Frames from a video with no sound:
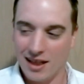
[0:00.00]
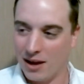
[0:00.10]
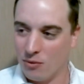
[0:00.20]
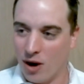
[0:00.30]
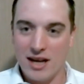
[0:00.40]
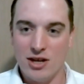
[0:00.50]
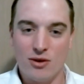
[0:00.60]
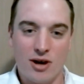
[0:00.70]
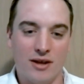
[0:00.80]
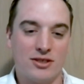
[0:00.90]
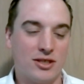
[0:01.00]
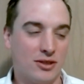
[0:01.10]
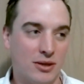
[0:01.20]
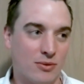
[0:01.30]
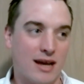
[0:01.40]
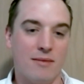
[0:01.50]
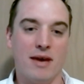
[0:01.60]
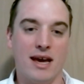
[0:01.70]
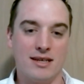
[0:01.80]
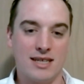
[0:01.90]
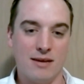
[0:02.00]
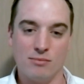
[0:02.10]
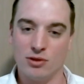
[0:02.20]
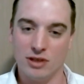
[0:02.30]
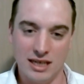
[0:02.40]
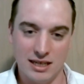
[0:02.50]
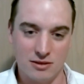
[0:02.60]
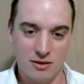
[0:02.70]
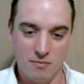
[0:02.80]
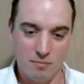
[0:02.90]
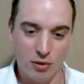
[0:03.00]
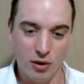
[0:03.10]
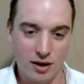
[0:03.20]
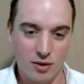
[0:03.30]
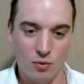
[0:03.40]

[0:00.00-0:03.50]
like, why do you constantly recommend Kimberly's book?